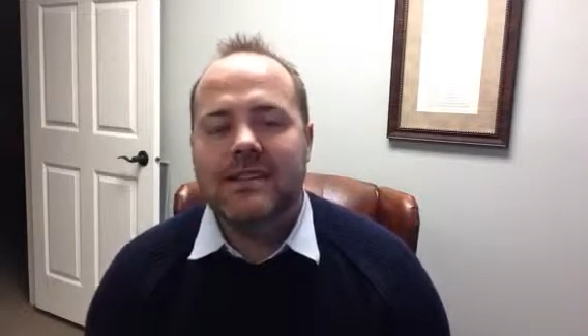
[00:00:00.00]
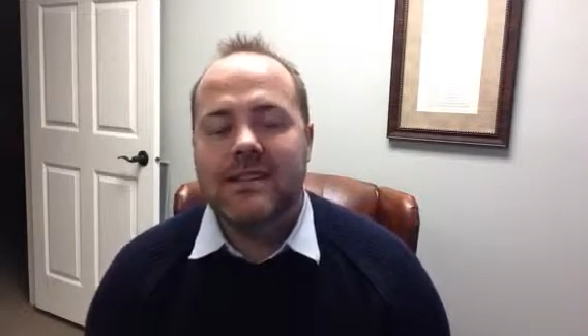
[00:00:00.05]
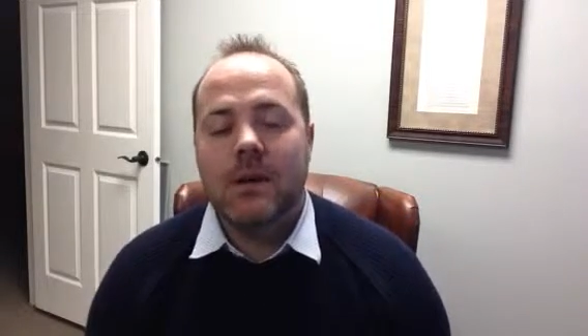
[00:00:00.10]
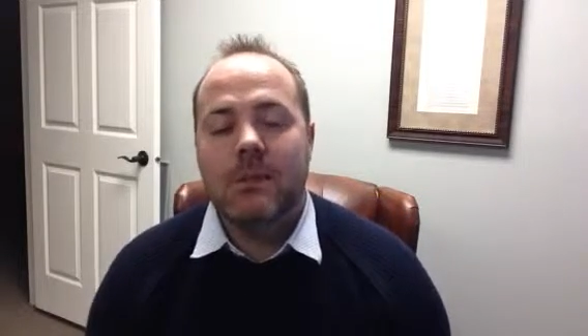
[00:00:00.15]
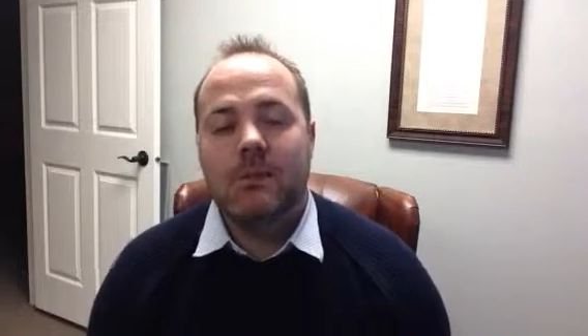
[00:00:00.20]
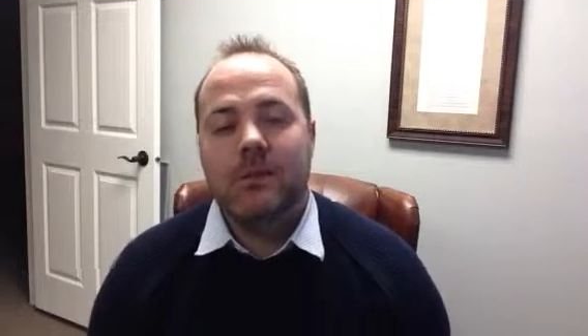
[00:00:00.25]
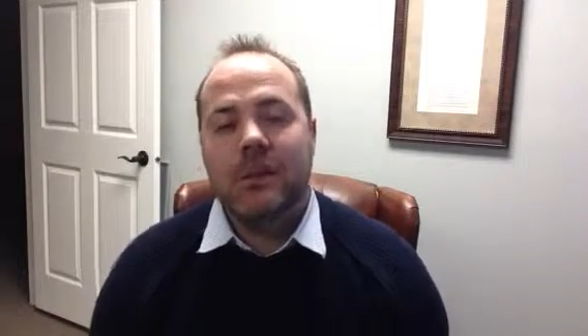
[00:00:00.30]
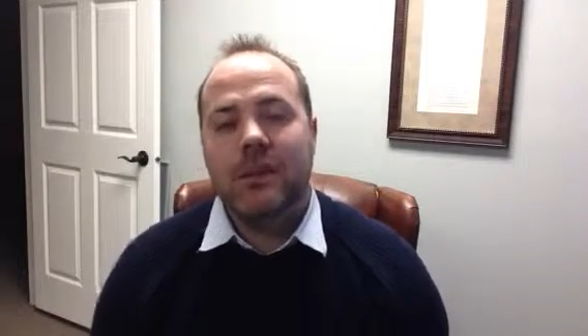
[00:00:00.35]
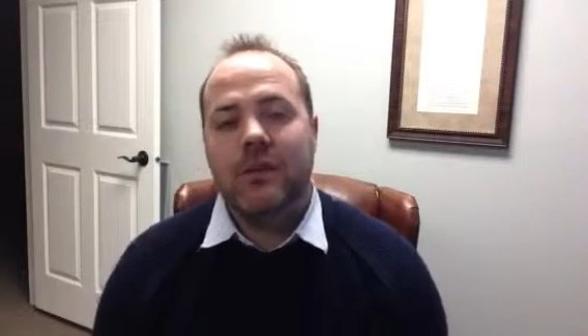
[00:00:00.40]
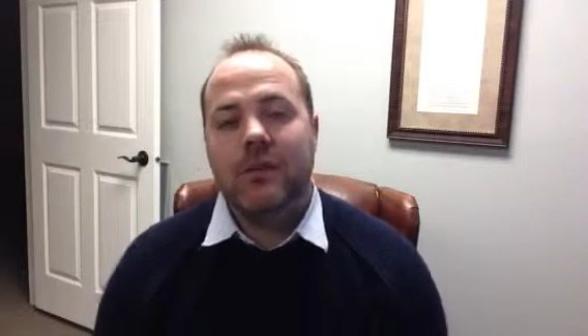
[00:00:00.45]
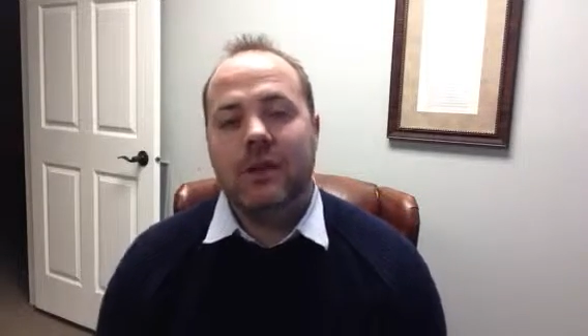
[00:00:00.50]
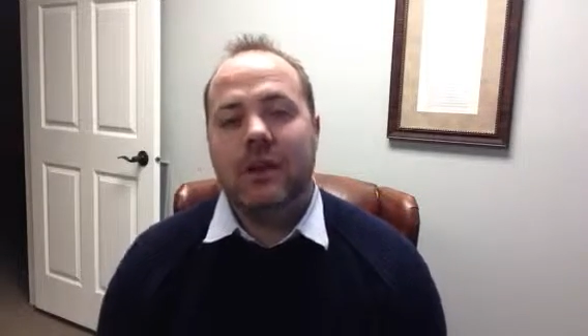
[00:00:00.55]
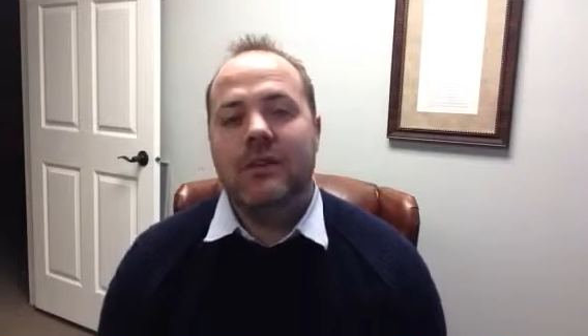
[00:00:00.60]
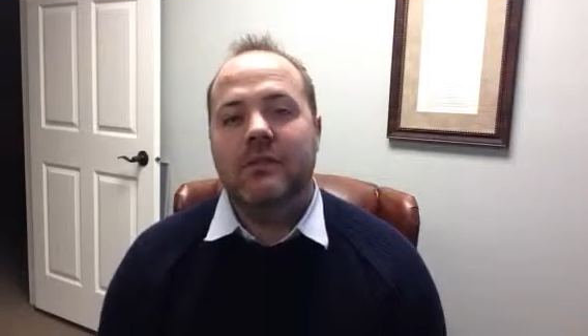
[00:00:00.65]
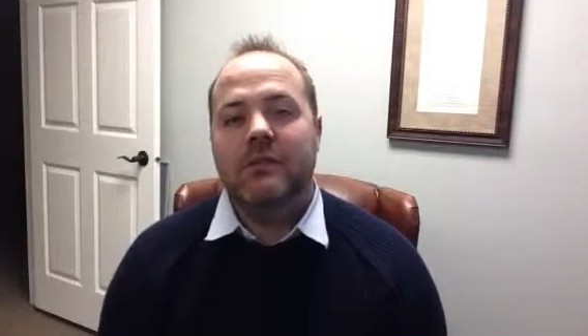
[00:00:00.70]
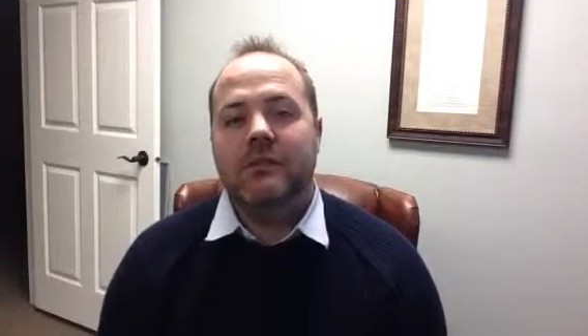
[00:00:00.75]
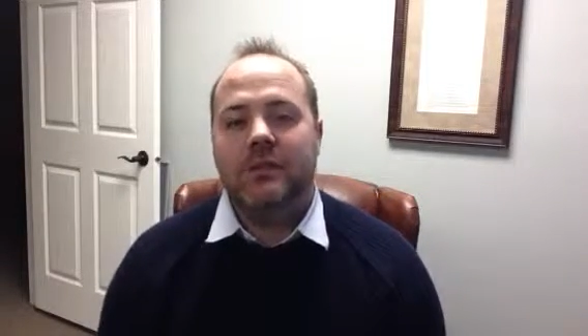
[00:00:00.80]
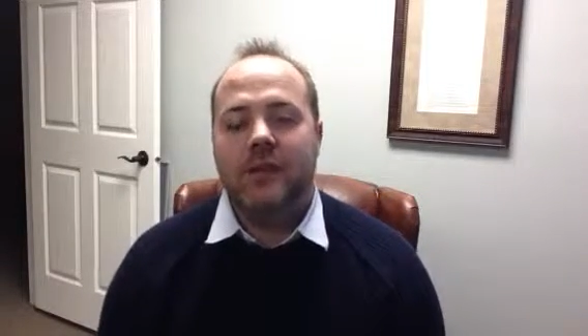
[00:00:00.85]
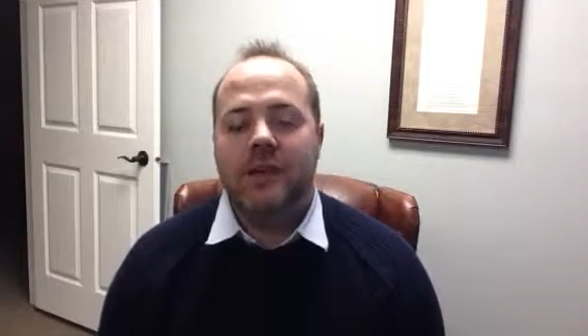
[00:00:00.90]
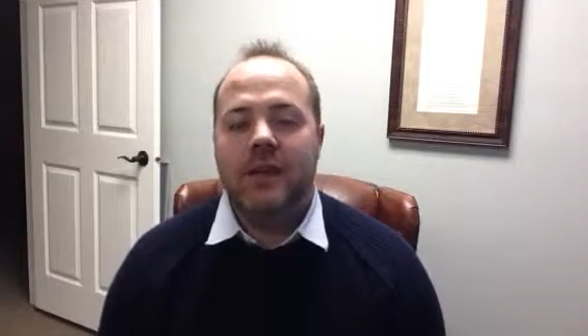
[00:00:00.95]
something
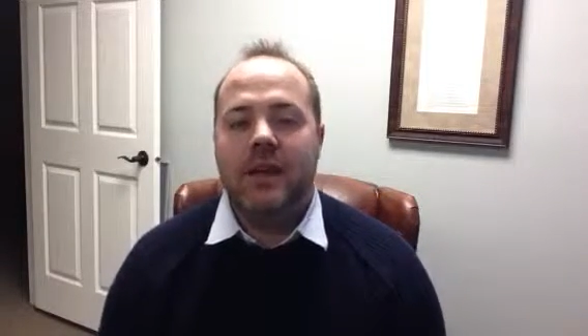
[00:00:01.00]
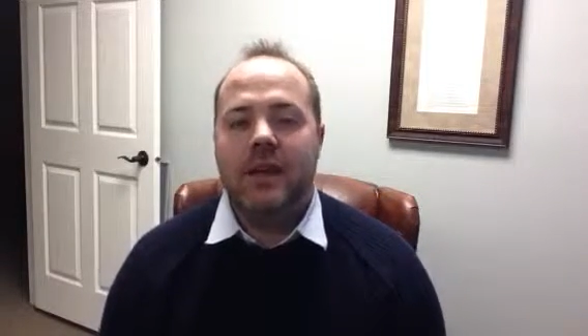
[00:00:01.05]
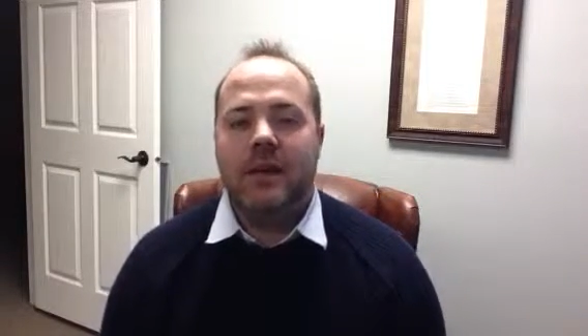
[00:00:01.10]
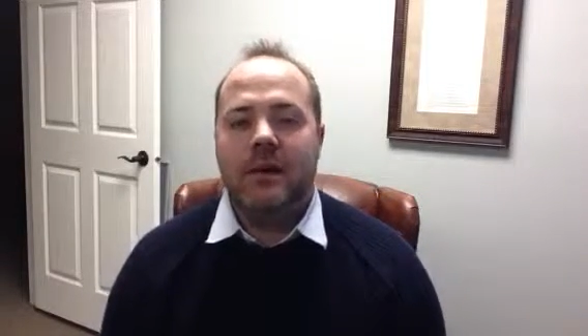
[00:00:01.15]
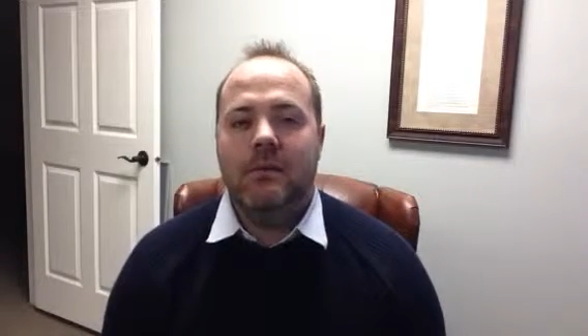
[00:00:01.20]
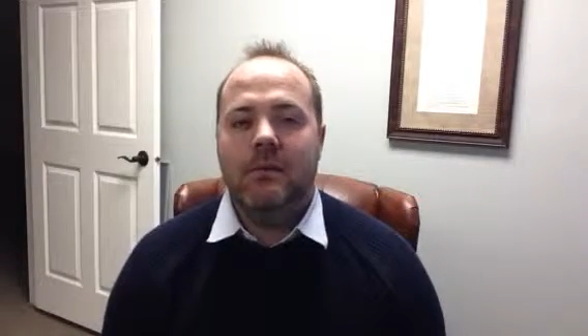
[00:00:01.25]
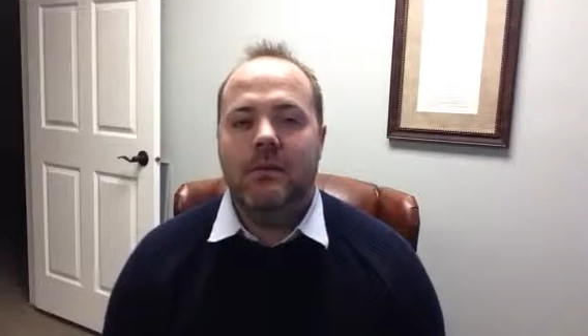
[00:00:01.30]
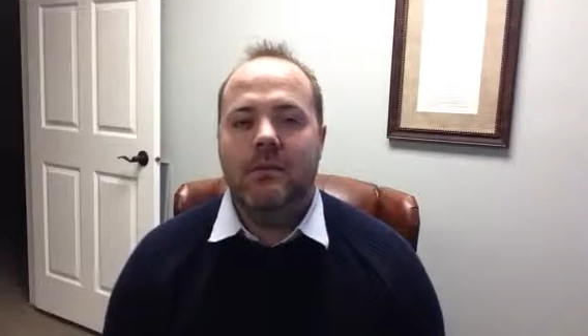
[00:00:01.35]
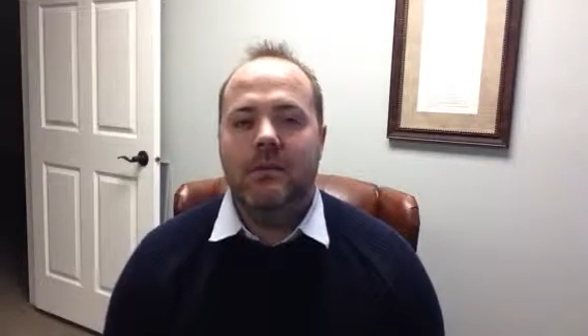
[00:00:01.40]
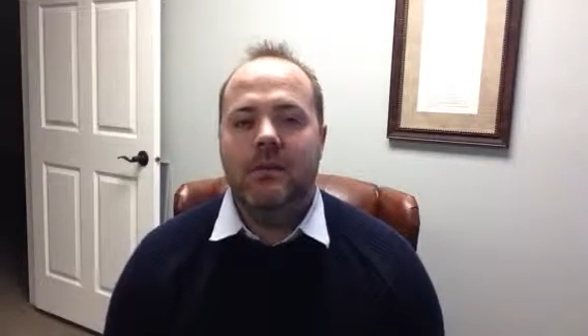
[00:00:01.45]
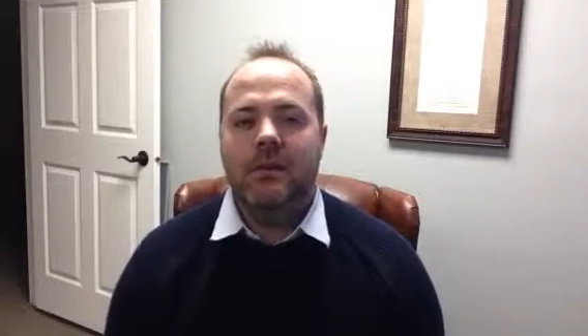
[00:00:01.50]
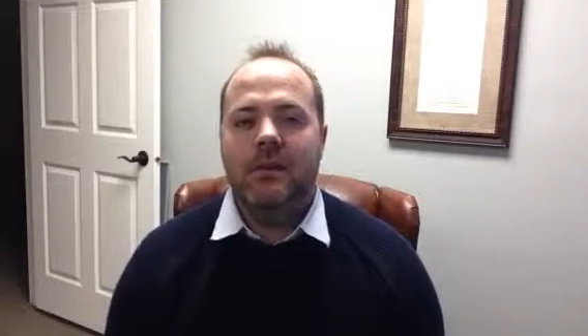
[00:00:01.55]
great for them.